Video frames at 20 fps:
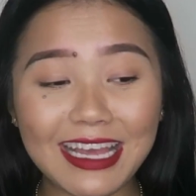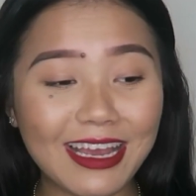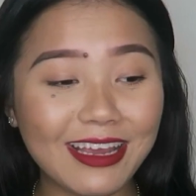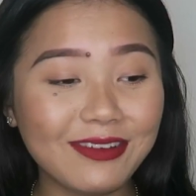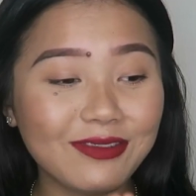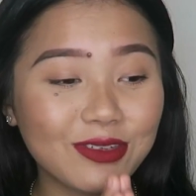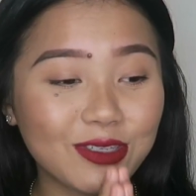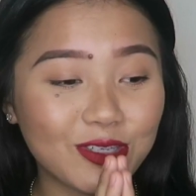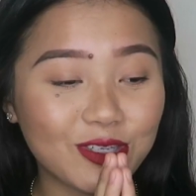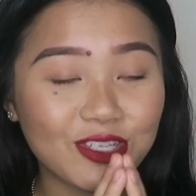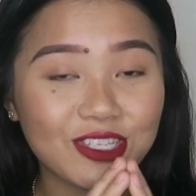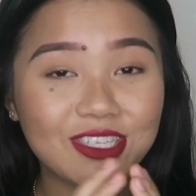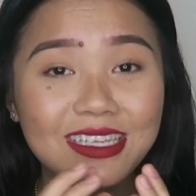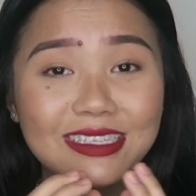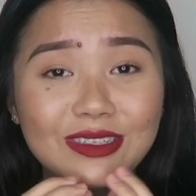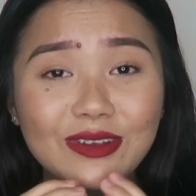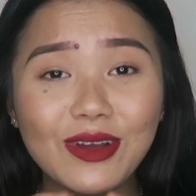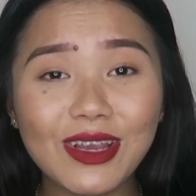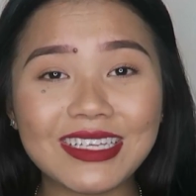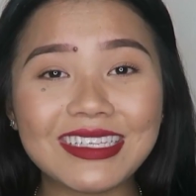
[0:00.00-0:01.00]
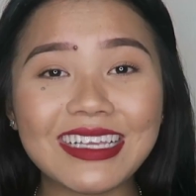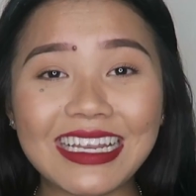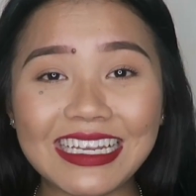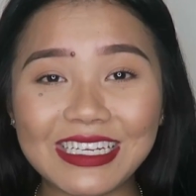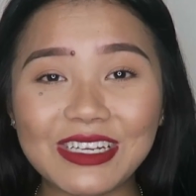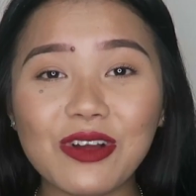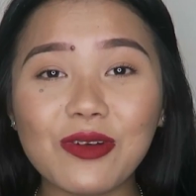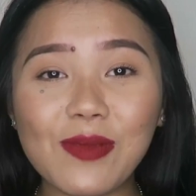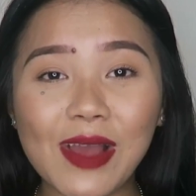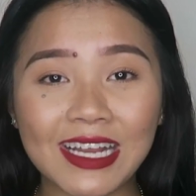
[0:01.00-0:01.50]
I was just so
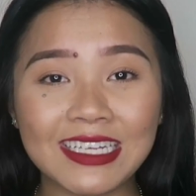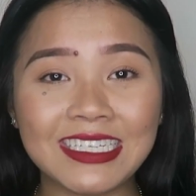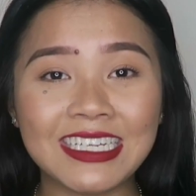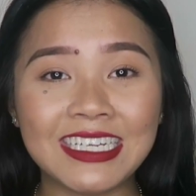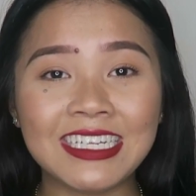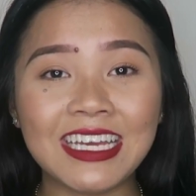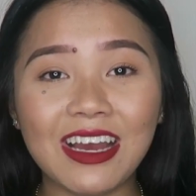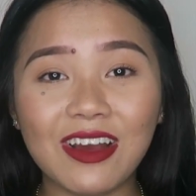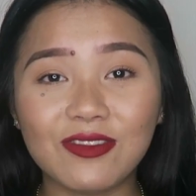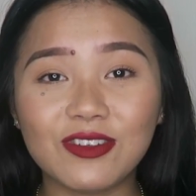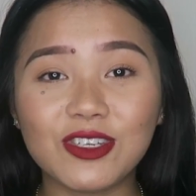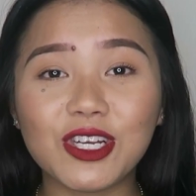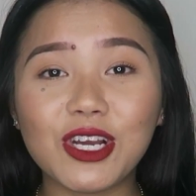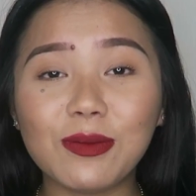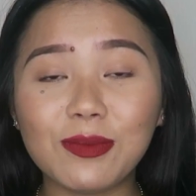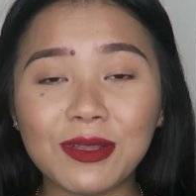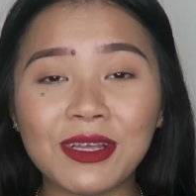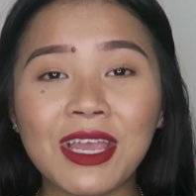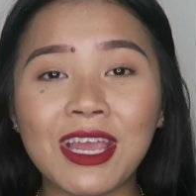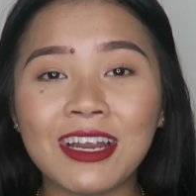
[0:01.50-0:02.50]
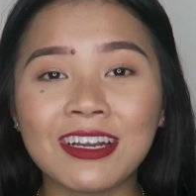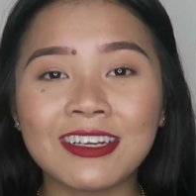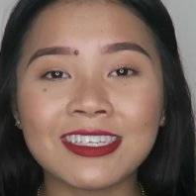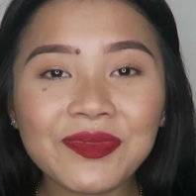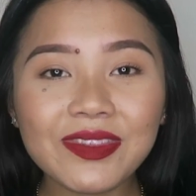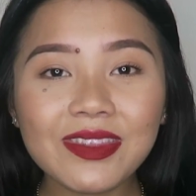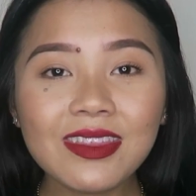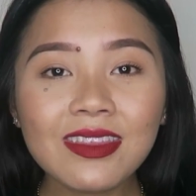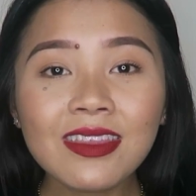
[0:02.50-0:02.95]
excited to go back to India after a couple of years.